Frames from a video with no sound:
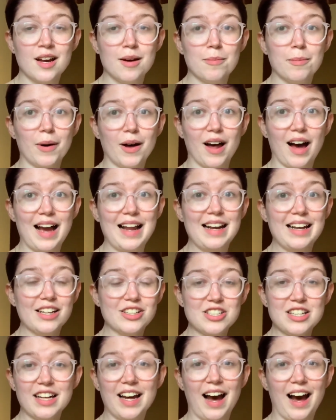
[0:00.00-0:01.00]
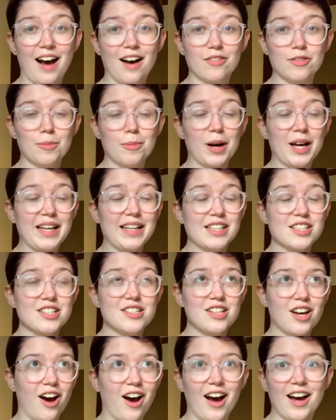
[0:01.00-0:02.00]
but I literally have my
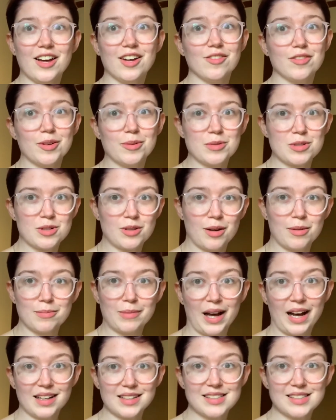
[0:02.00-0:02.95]
entire room to unpack